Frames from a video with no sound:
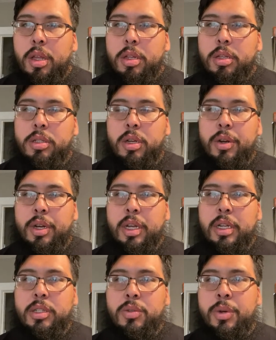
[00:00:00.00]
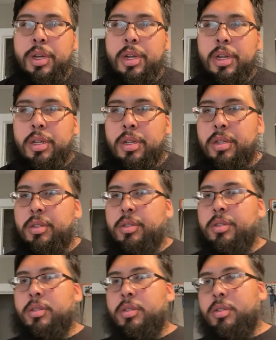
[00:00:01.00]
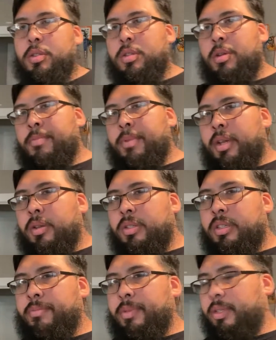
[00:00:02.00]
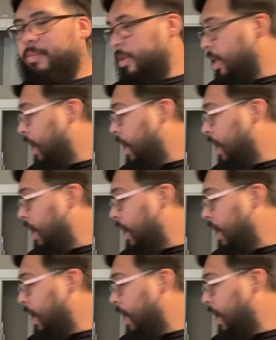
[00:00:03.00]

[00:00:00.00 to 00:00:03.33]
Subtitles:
sorry guys, reading somebody else sent me something.